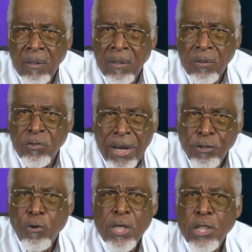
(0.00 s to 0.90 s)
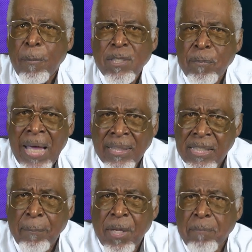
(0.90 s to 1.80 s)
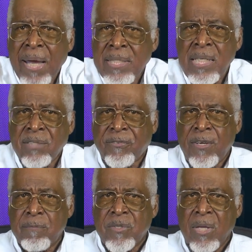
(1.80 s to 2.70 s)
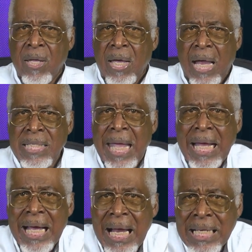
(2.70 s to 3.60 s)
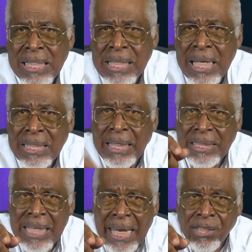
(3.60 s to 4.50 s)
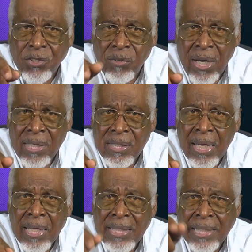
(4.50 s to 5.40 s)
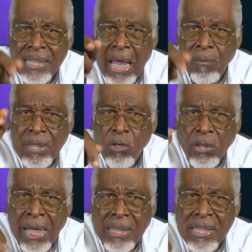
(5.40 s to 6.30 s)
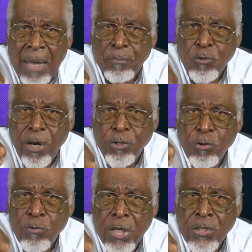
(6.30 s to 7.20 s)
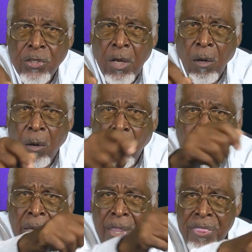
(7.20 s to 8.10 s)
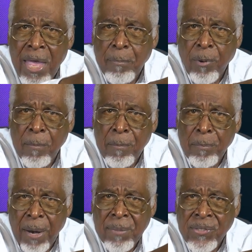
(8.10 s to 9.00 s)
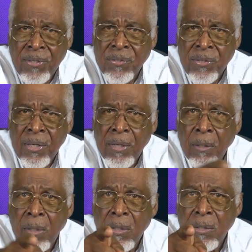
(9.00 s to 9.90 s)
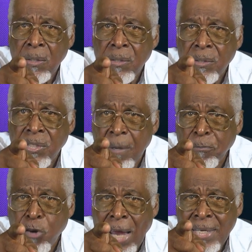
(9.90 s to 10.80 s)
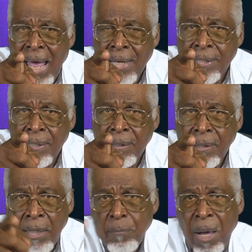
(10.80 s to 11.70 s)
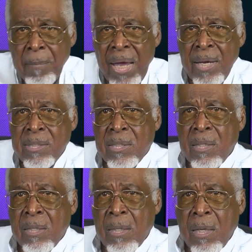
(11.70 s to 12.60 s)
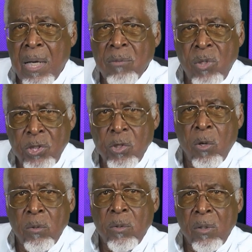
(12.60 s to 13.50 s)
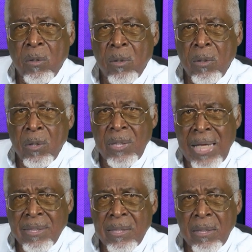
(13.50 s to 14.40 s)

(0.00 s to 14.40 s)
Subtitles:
Trade unions must be accepted by these firms, and they cannot dictate to us that they will not accept trade unions on their premises. Some tried that in Barbados and were told that